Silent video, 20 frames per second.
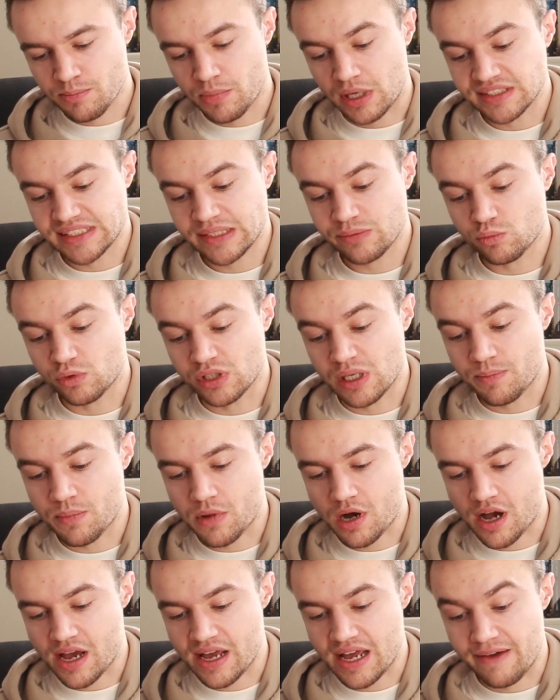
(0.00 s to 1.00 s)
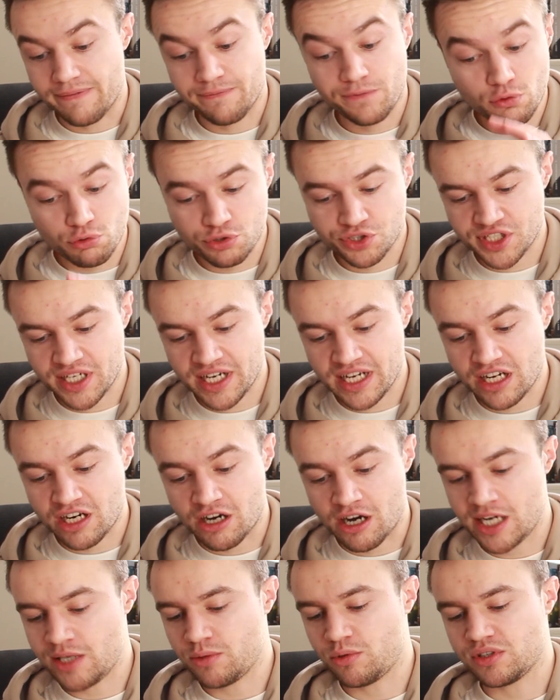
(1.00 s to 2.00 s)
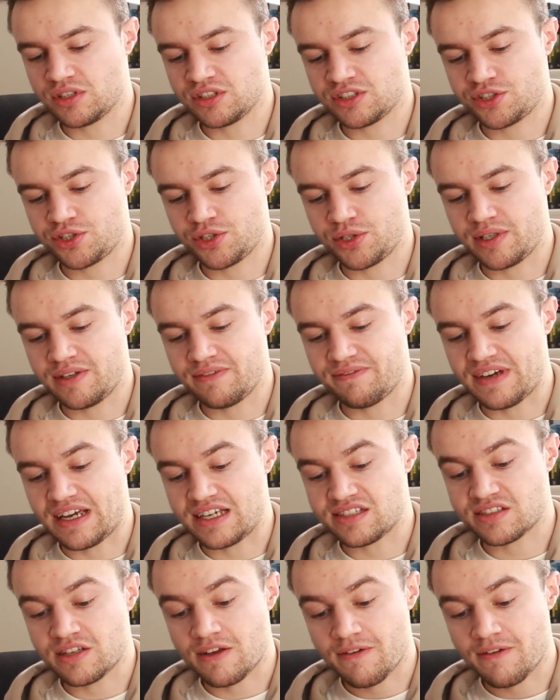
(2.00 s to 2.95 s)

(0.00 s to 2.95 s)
but I didn't want to buy a full share, or I only wanted to invest